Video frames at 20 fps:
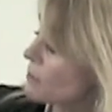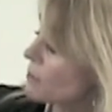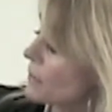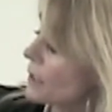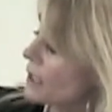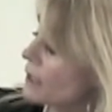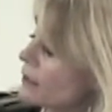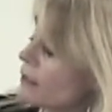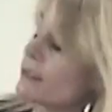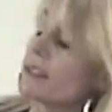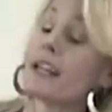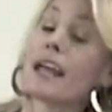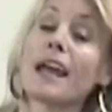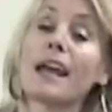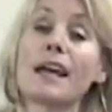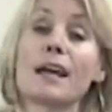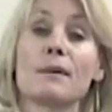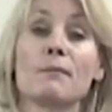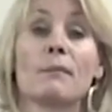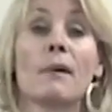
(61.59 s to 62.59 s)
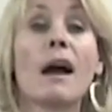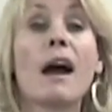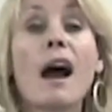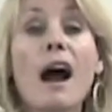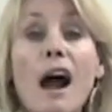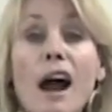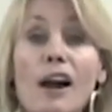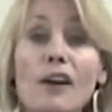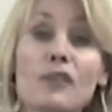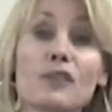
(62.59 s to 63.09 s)
the middle name
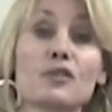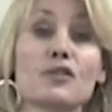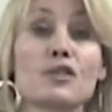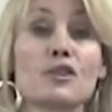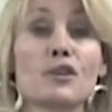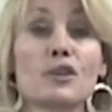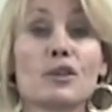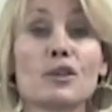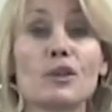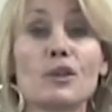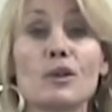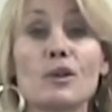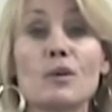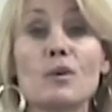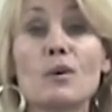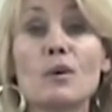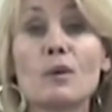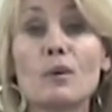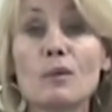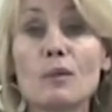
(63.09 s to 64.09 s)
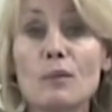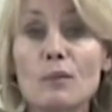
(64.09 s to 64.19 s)
are the two